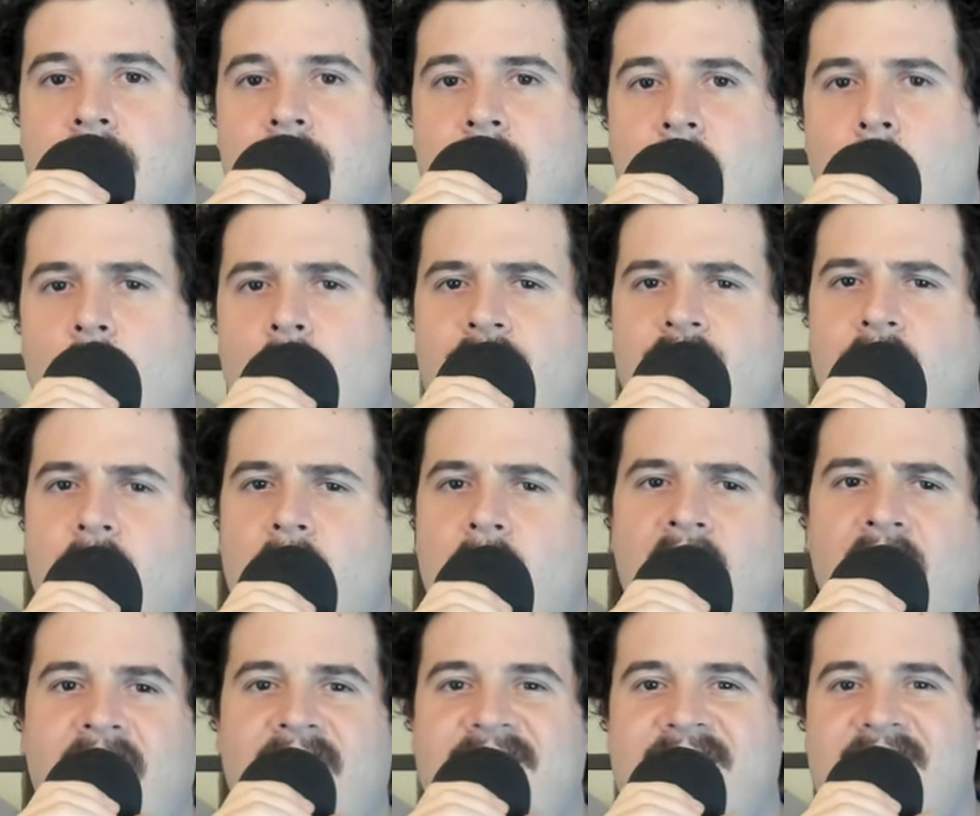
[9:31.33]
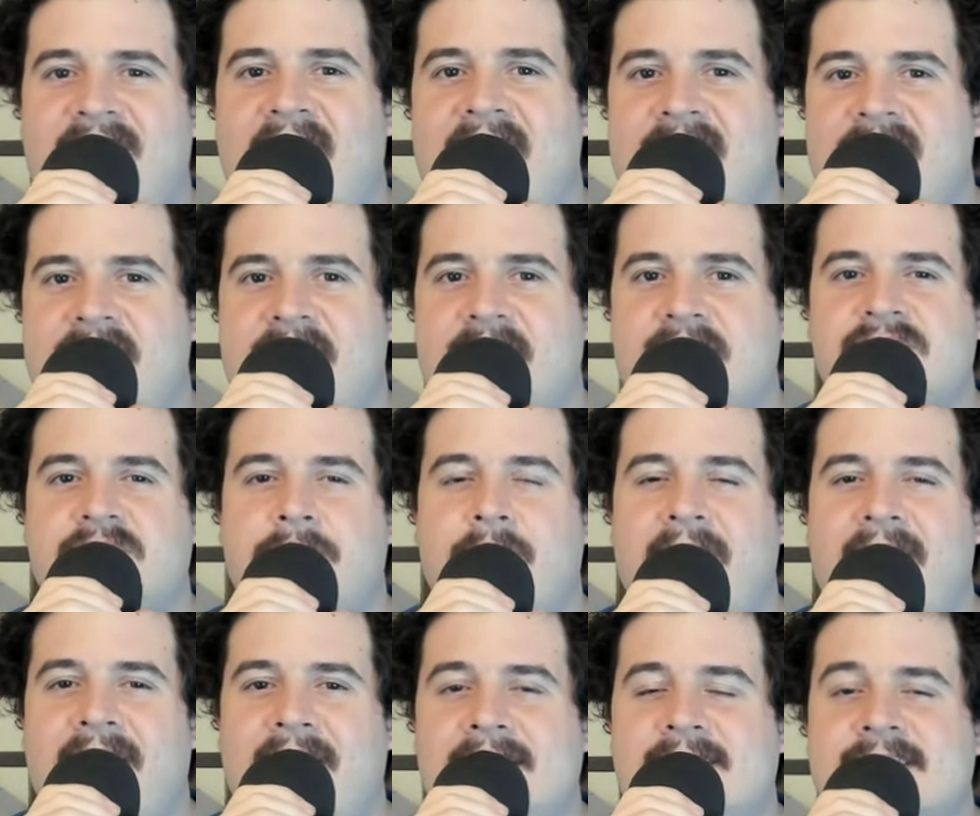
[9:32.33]
Overall, at the end of this
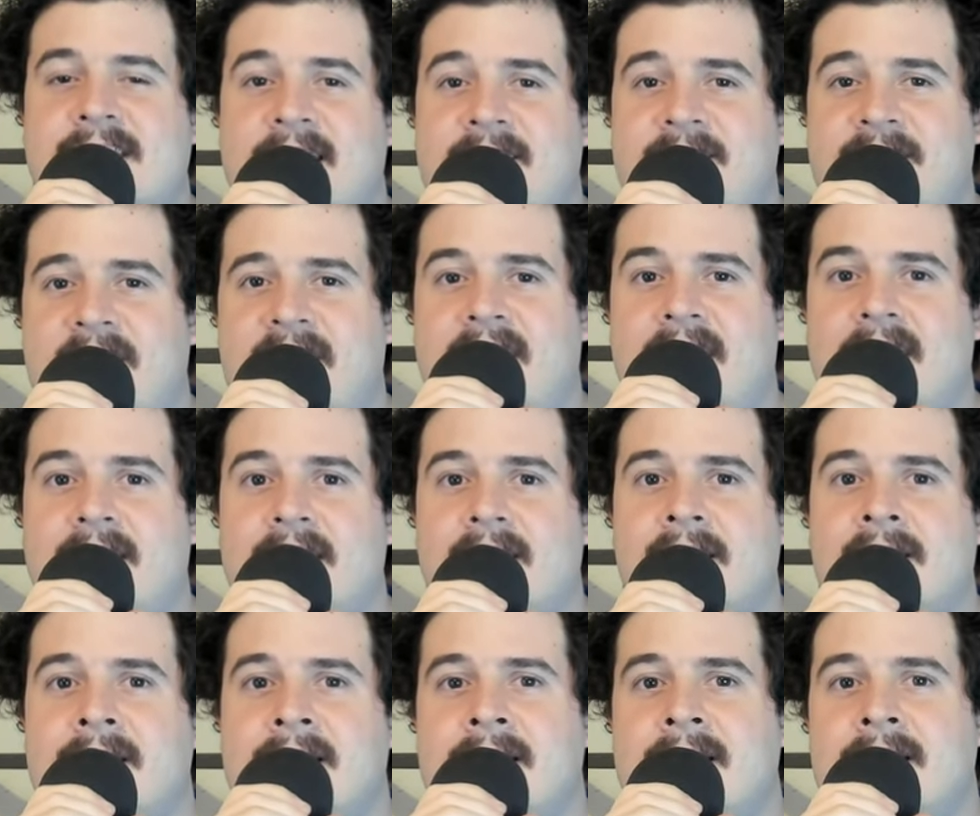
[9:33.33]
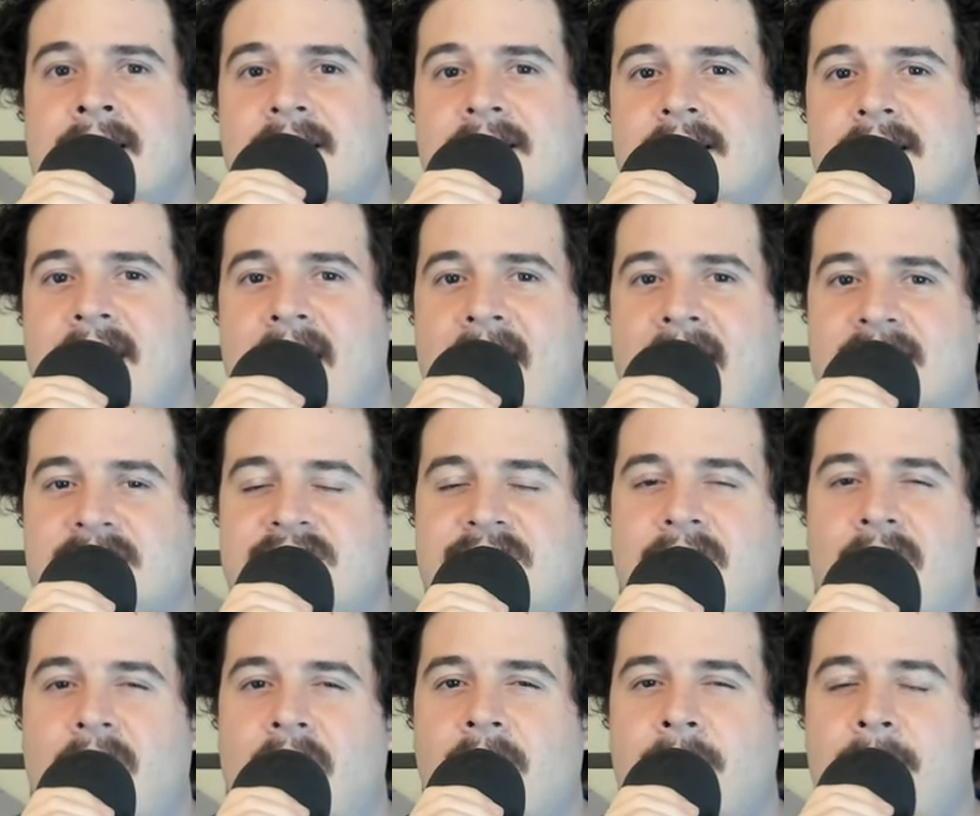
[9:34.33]
race, I think
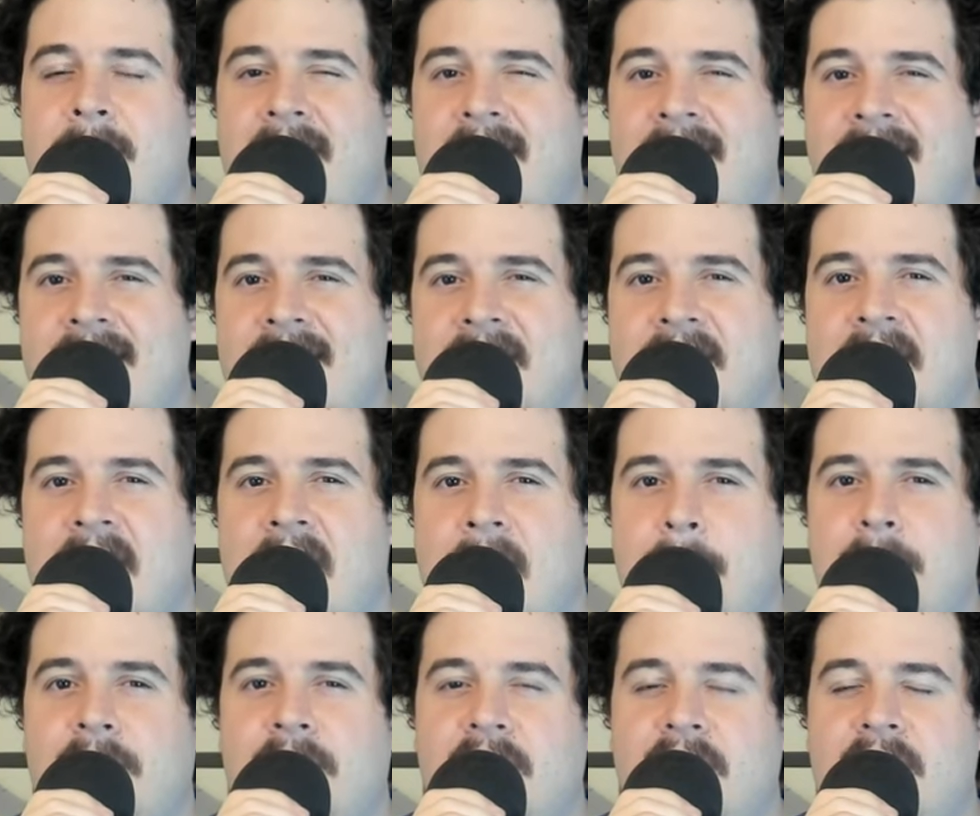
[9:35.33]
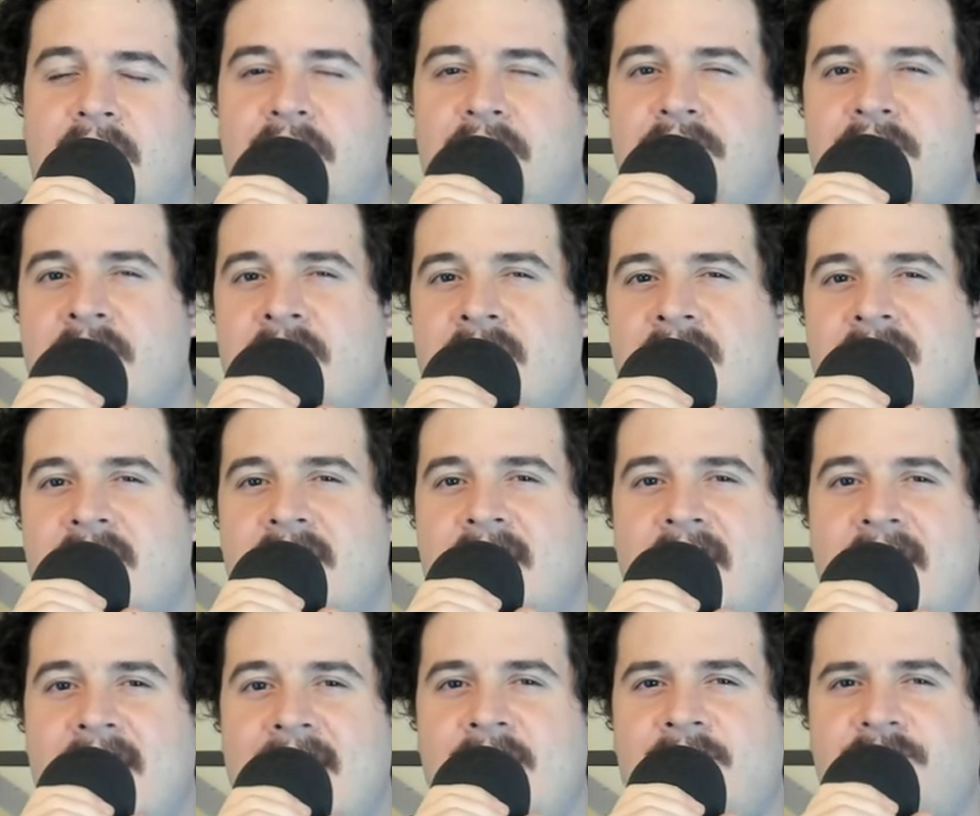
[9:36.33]
NASCAR made a couple of
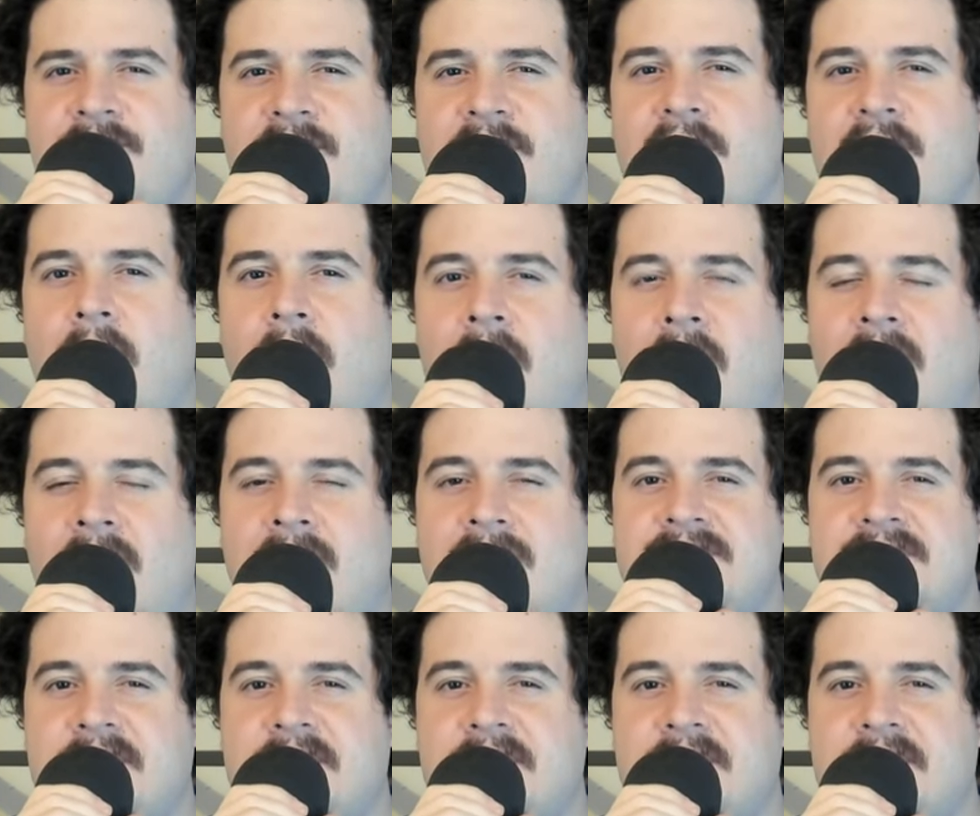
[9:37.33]
iffy calls.